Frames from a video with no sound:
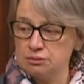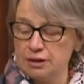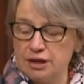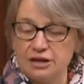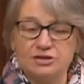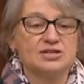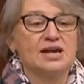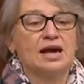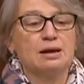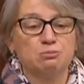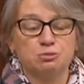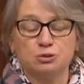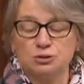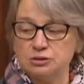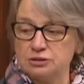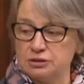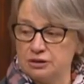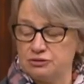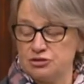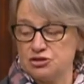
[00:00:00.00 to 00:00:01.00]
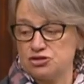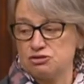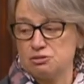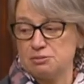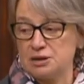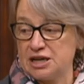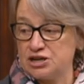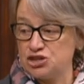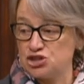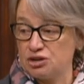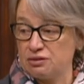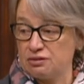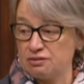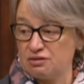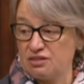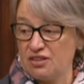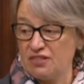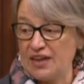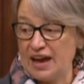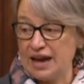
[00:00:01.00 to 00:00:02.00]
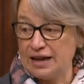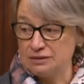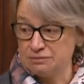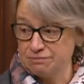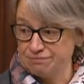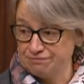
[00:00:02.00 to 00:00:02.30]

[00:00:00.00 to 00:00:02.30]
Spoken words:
example of discrimination than that?